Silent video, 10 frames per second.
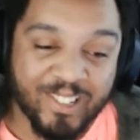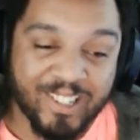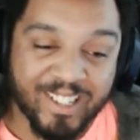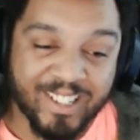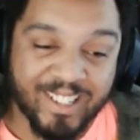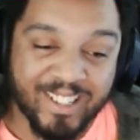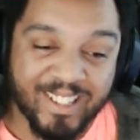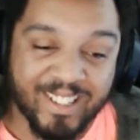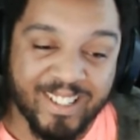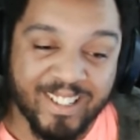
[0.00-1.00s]

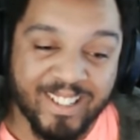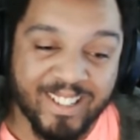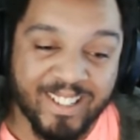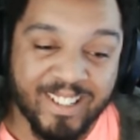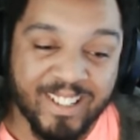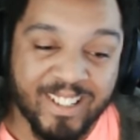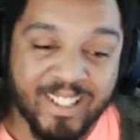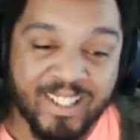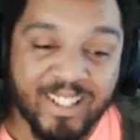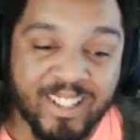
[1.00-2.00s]

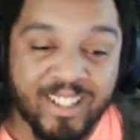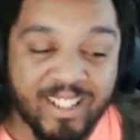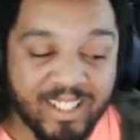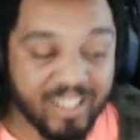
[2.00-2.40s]
(not speaking)